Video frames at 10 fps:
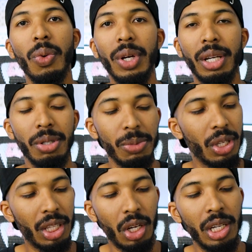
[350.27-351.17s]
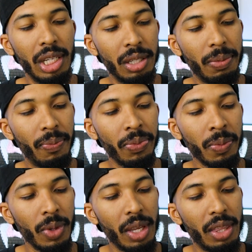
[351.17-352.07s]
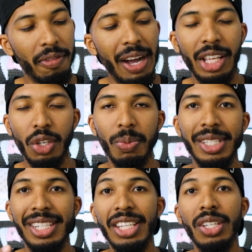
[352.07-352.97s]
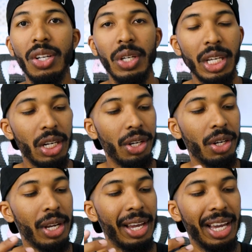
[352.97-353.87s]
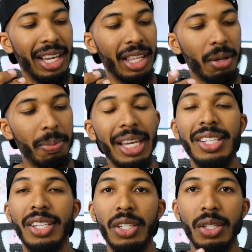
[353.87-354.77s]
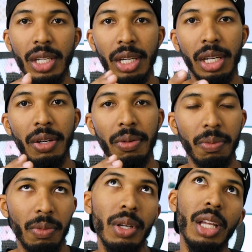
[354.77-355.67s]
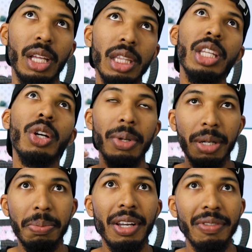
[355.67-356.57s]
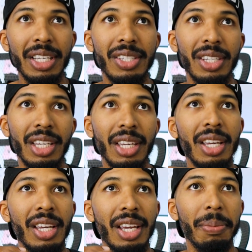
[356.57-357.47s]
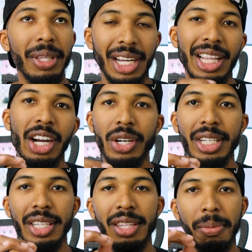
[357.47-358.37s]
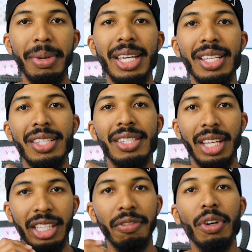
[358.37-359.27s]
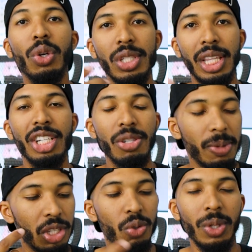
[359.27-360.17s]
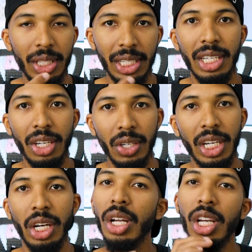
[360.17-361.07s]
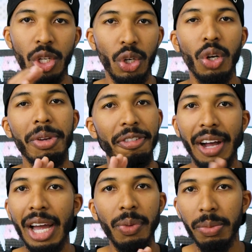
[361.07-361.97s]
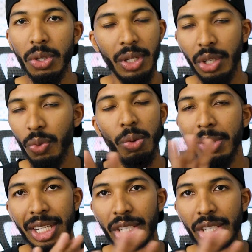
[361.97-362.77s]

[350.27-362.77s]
when it comes to music. The volume is decent on here, and the bass is a little bit above decent, but the clarity in the mids, like the vocals and instruments, is really good on here. You're gonna be fine with music. You won't be